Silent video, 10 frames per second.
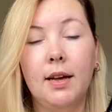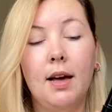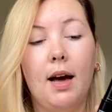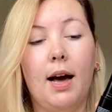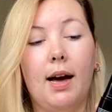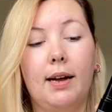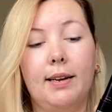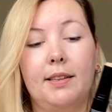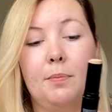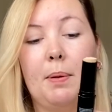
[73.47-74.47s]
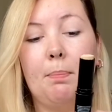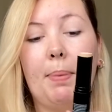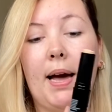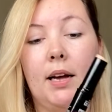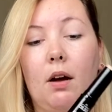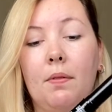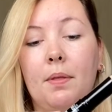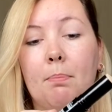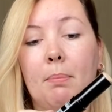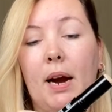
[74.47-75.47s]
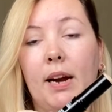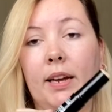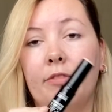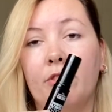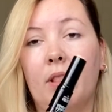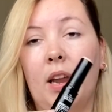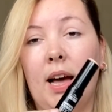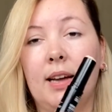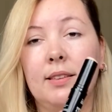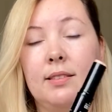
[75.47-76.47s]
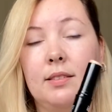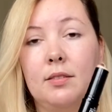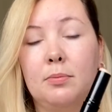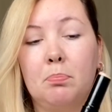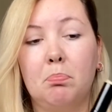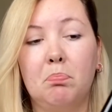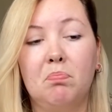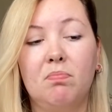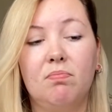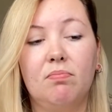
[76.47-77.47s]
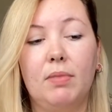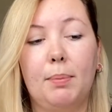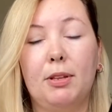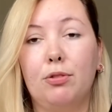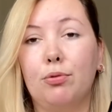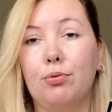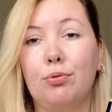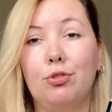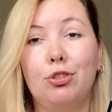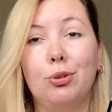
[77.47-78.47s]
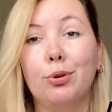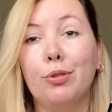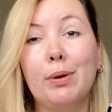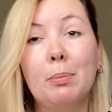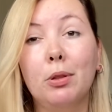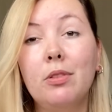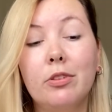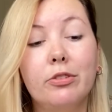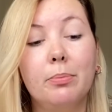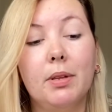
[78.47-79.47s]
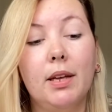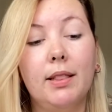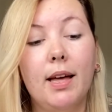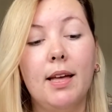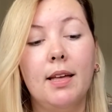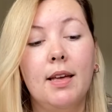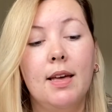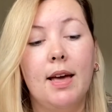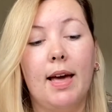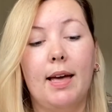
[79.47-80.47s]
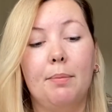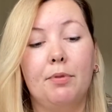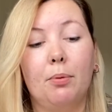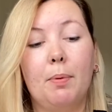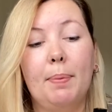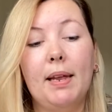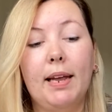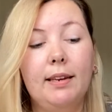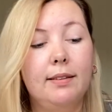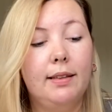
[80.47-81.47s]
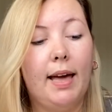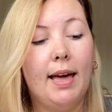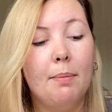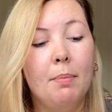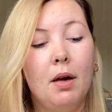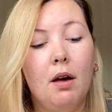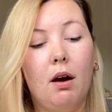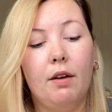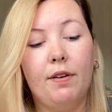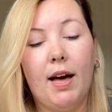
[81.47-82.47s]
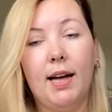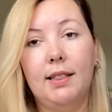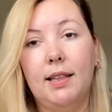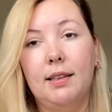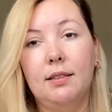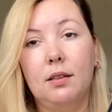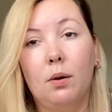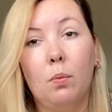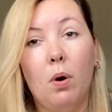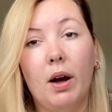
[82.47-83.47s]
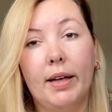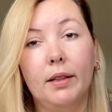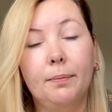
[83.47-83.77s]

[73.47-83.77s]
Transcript: and it's been back on the market for the last maybe 2 or 3 months or something like that. So I'm a bit late to the game. I've had this a while,